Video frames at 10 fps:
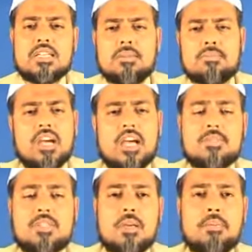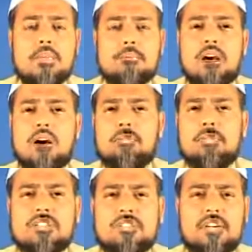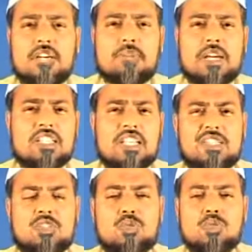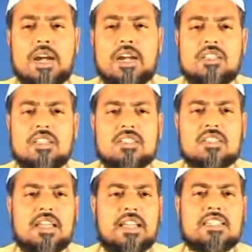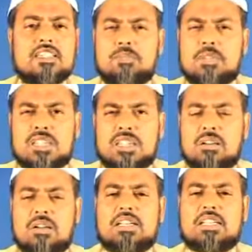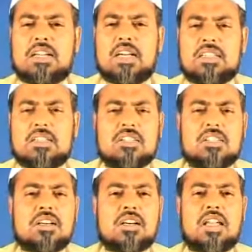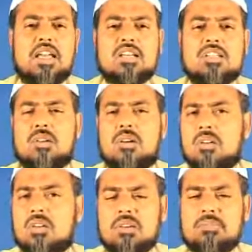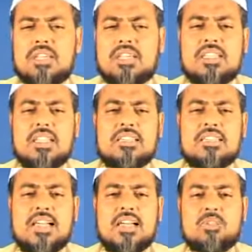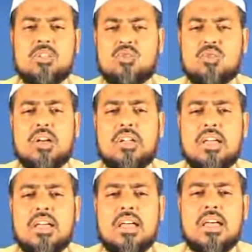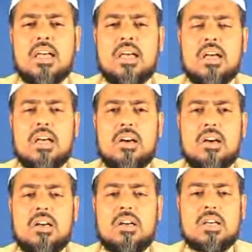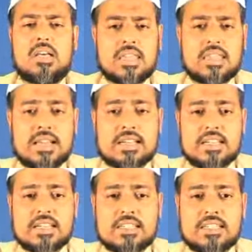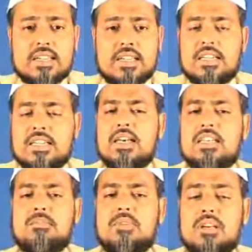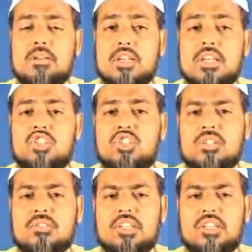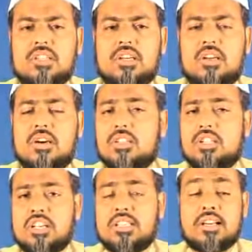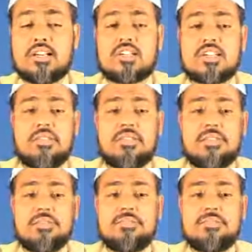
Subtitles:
Sometimes maybe our best friend might tell us to do bad things like spitting or hitting others in the class or copying in the exams and so on. In that case, he has become the agent of shaitan or the shaitan itself.